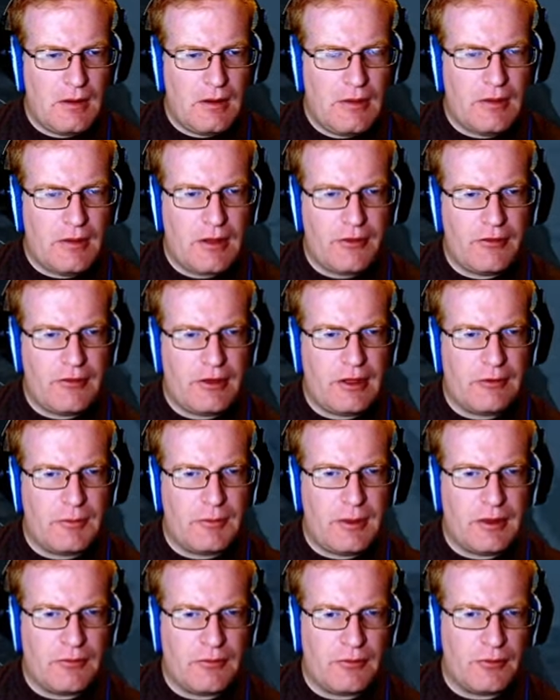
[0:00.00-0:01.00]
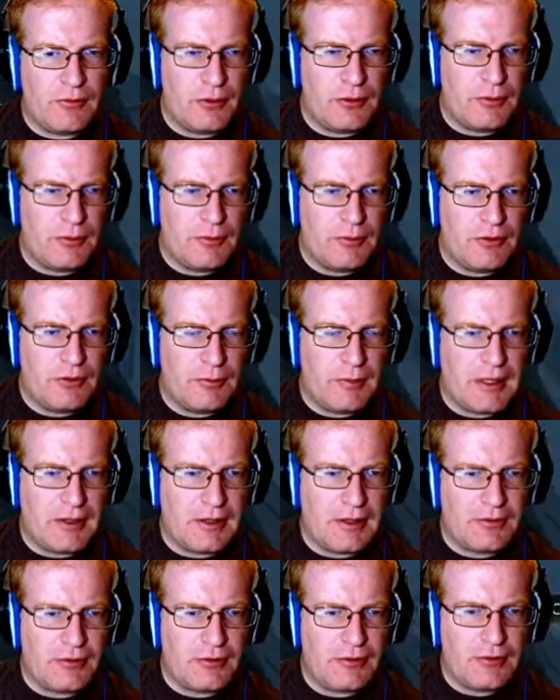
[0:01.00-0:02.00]
It also gives me enough room to make a
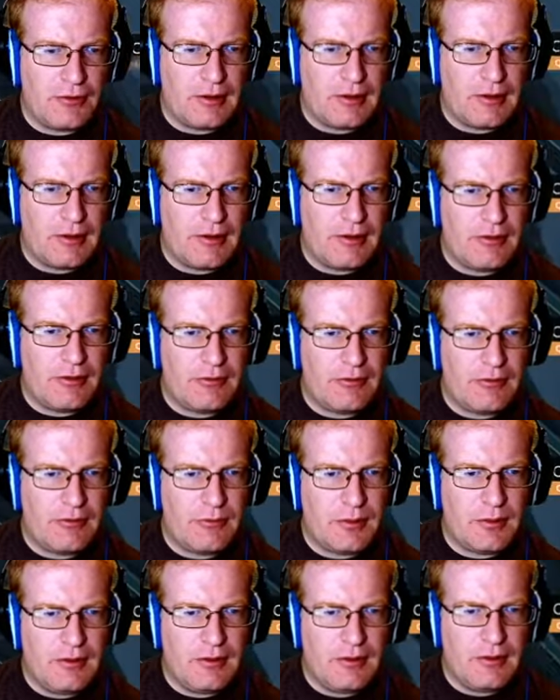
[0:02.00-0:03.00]
turn out of this one.